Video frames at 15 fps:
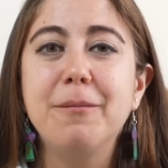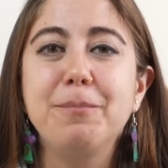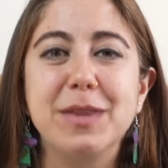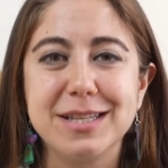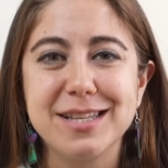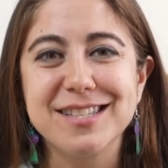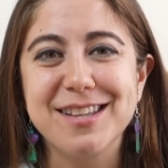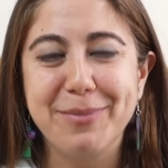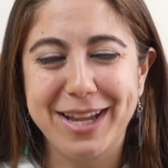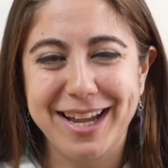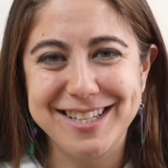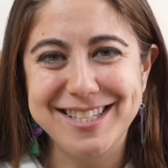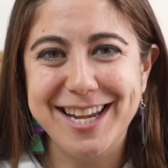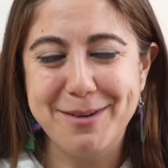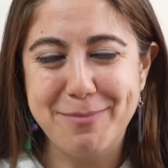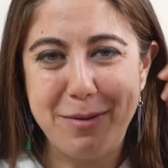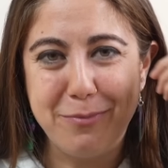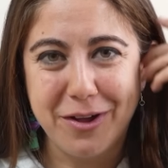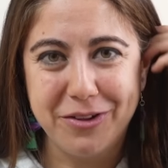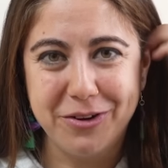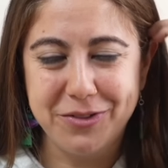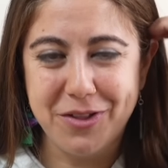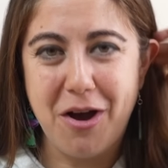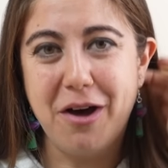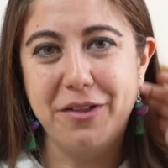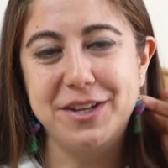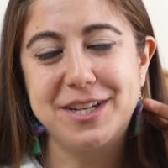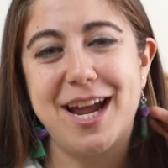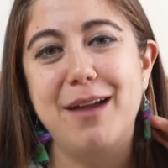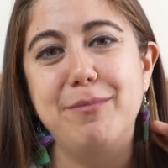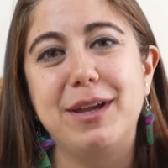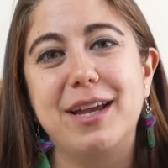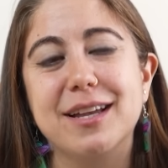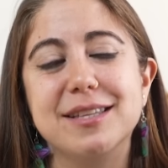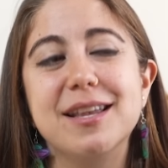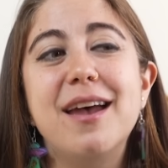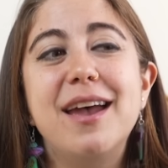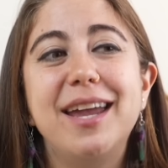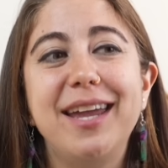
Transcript: This is something I say to my brother-in-law all the time because